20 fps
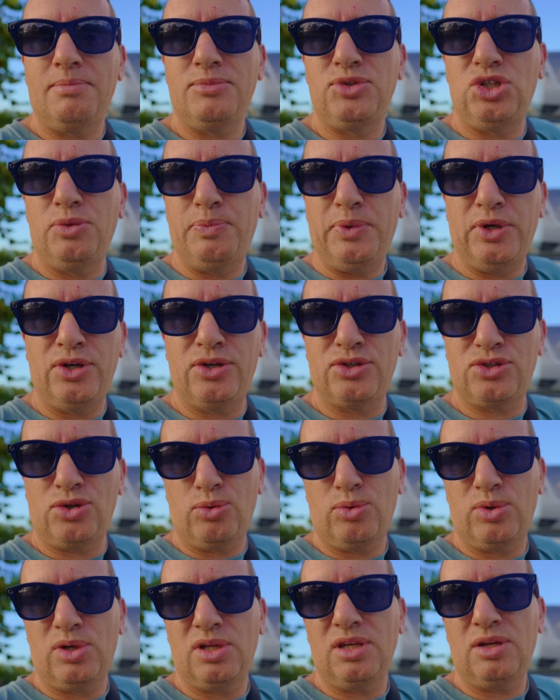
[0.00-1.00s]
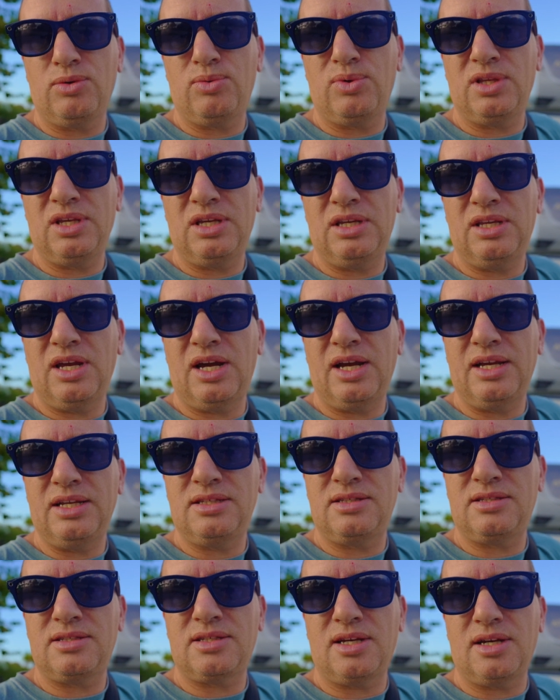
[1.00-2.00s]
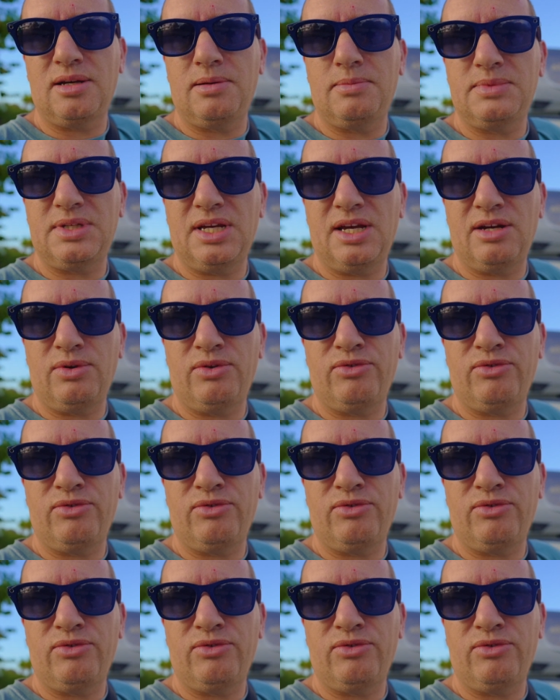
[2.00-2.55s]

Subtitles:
Jupiter is a really nice town.